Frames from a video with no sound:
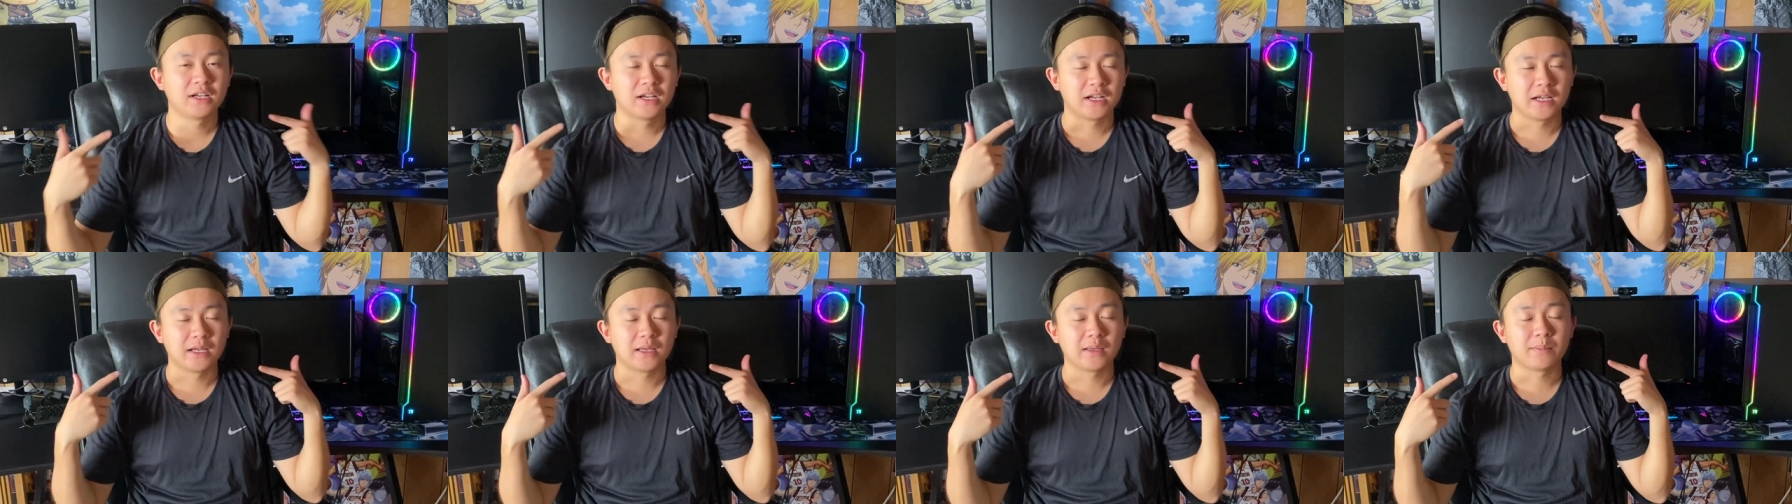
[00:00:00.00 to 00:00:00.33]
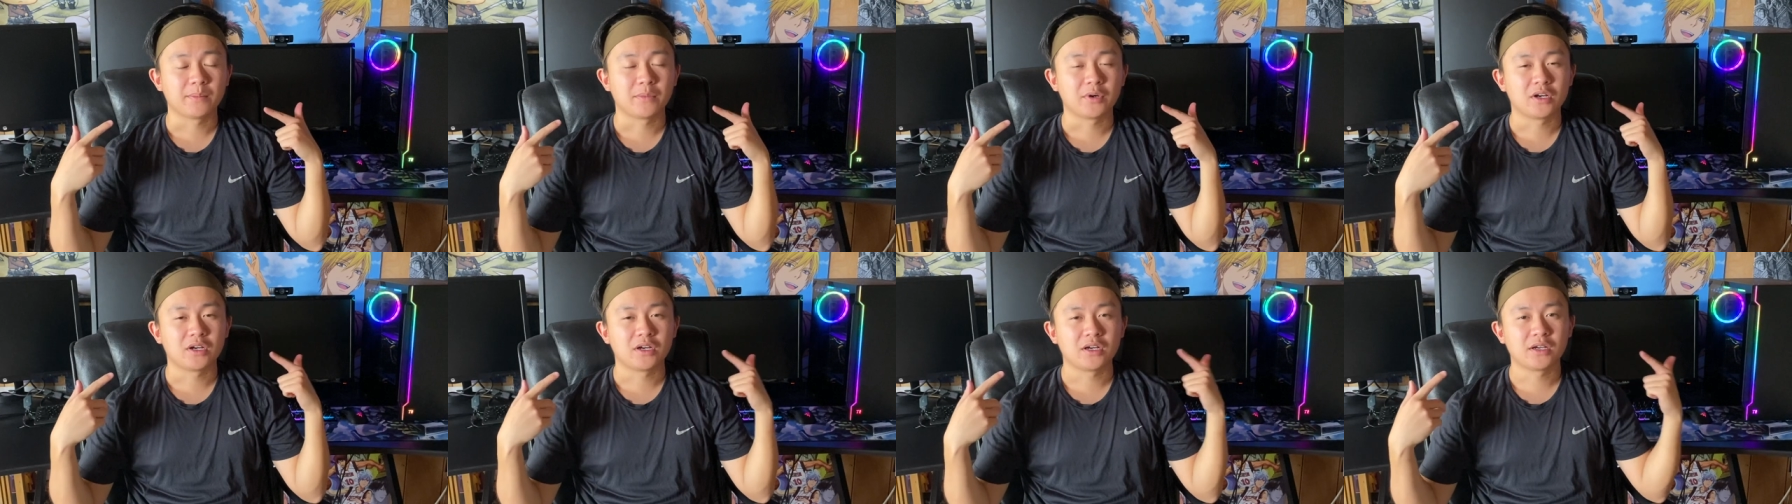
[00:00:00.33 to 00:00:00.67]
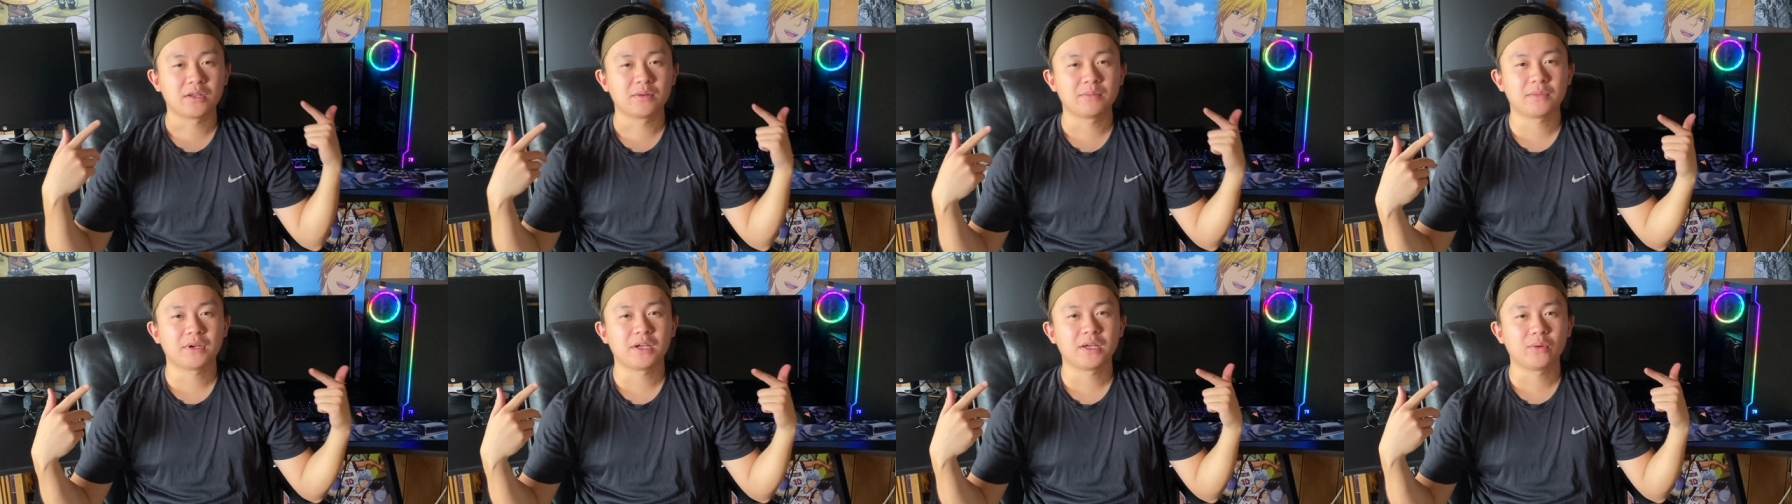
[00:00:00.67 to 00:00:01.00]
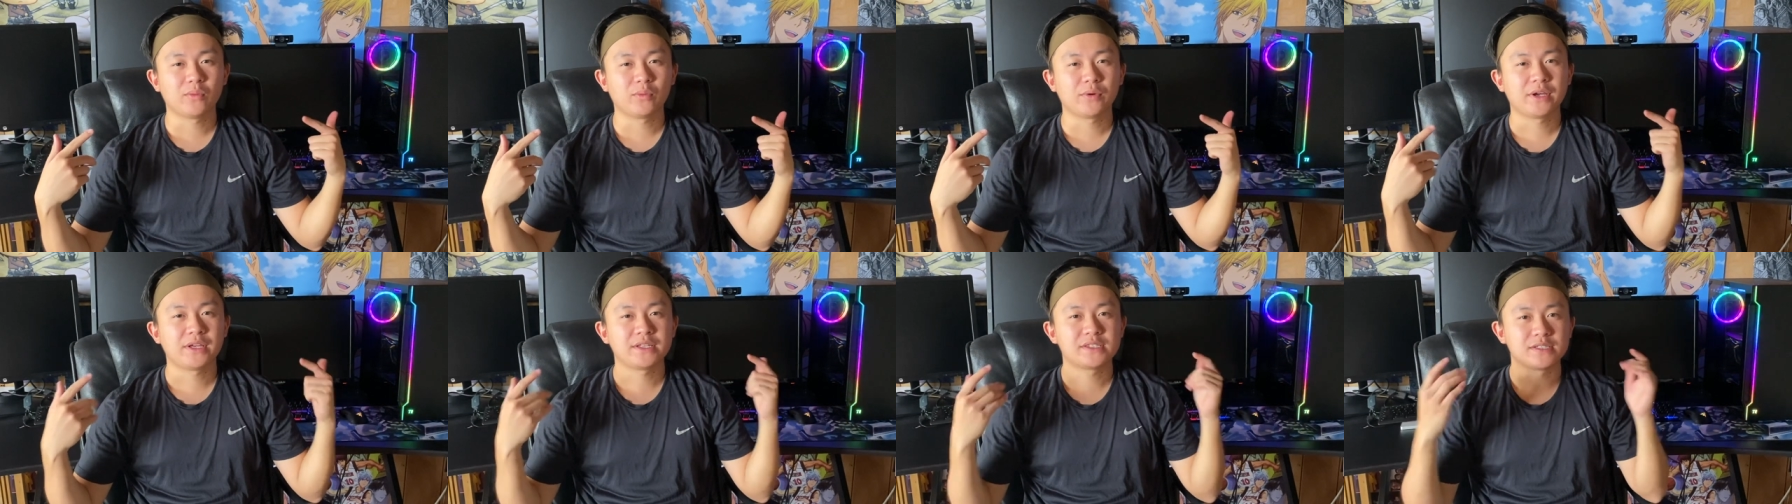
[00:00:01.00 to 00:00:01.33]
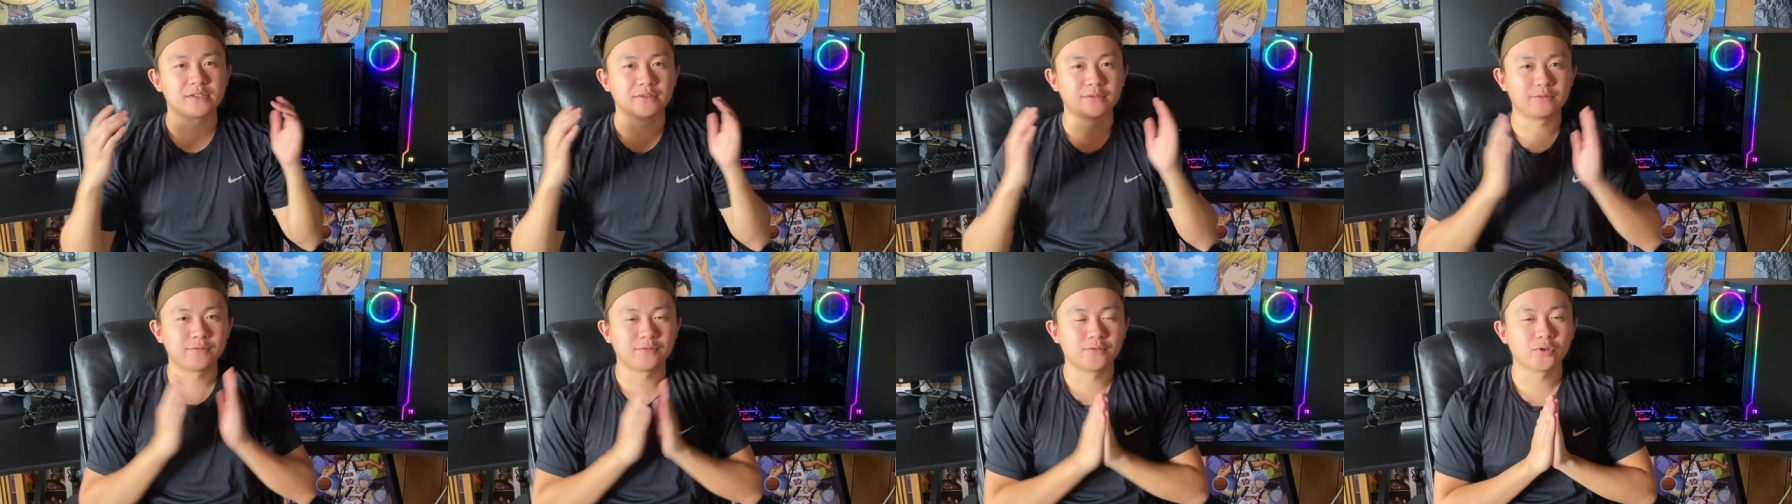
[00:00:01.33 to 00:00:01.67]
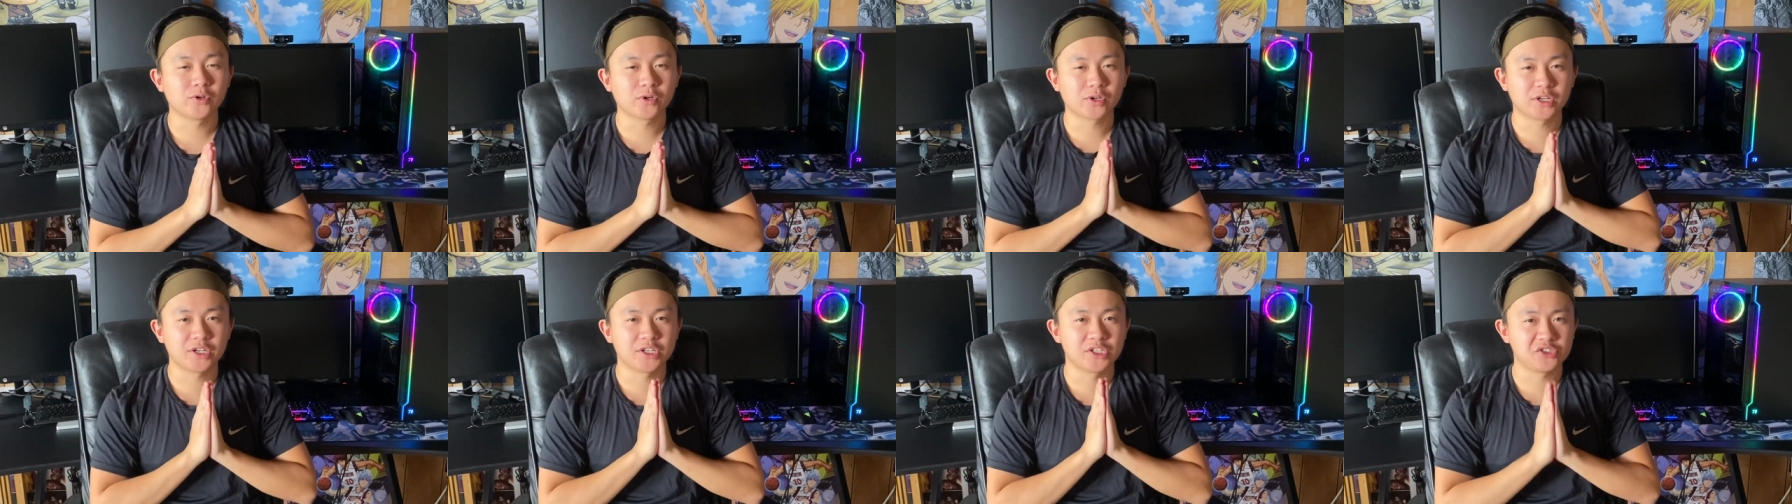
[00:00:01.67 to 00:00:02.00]
I'm on my way to
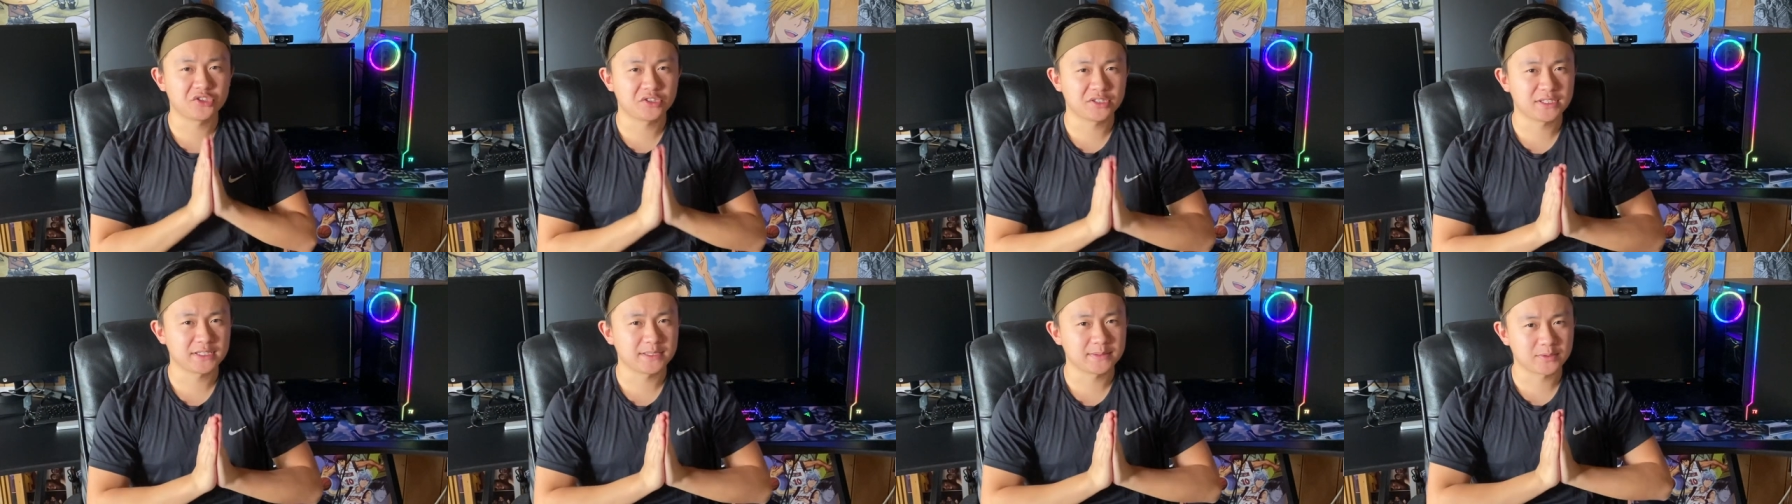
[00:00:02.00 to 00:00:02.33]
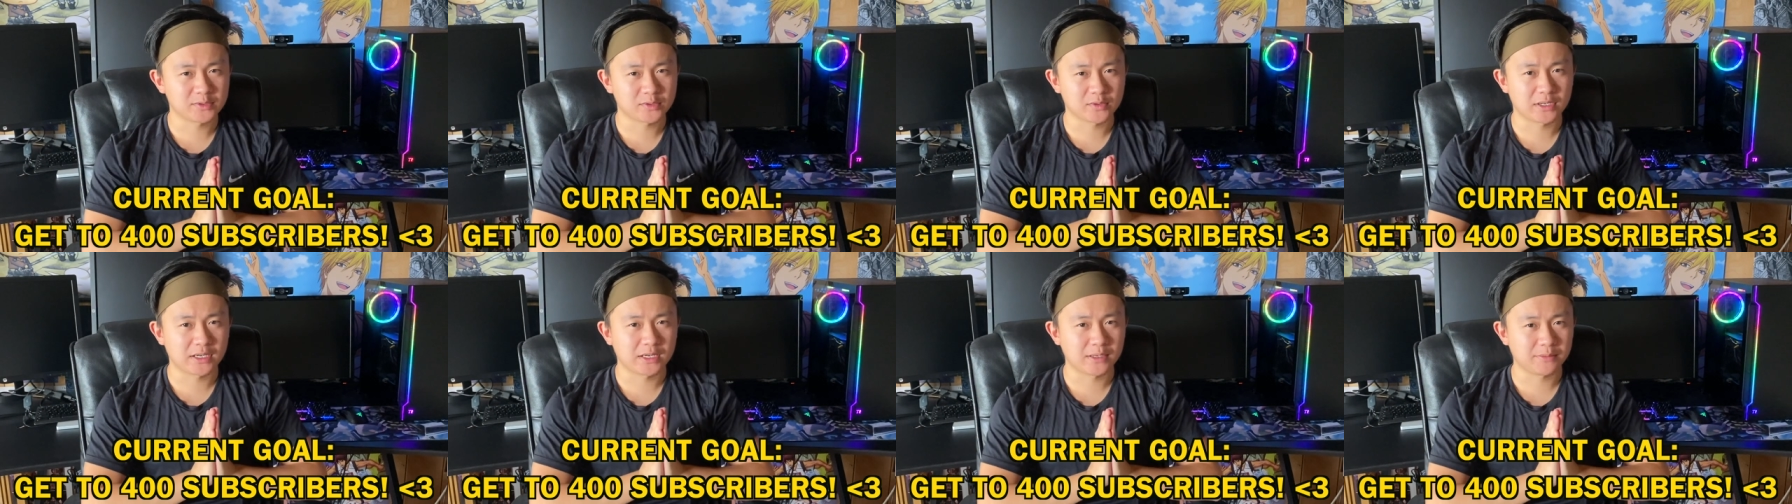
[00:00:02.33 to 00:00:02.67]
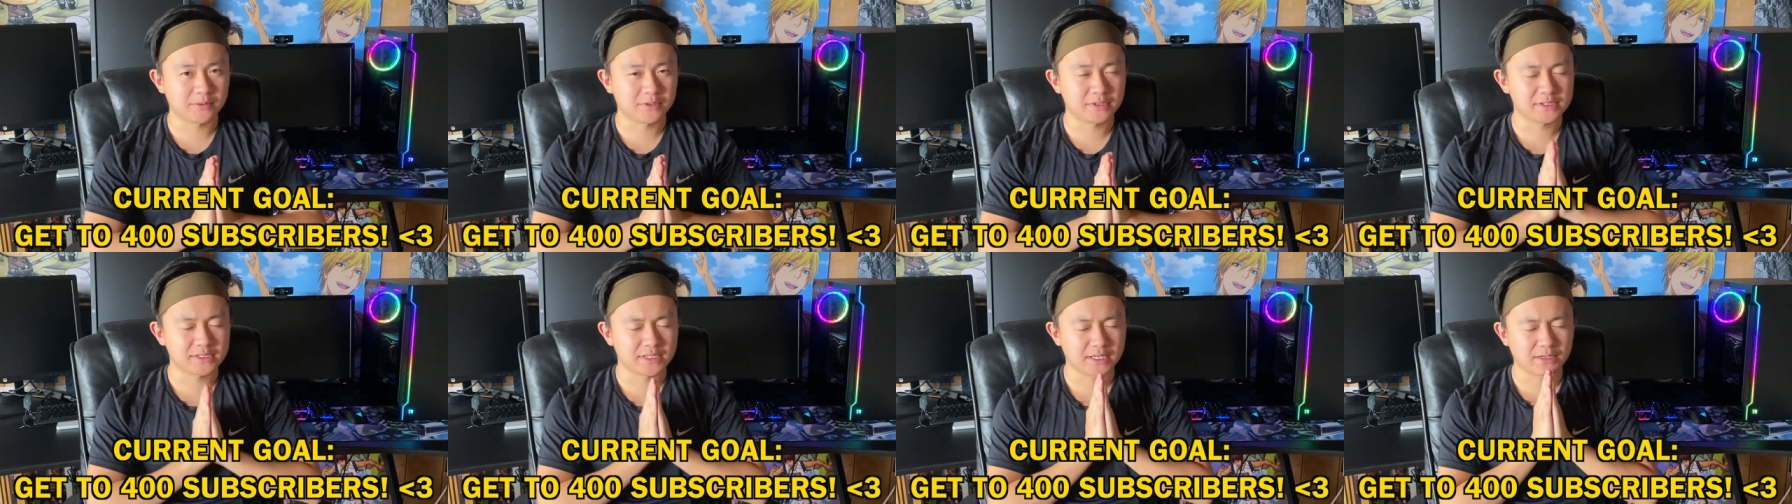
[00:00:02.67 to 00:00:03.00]
400 subscribers.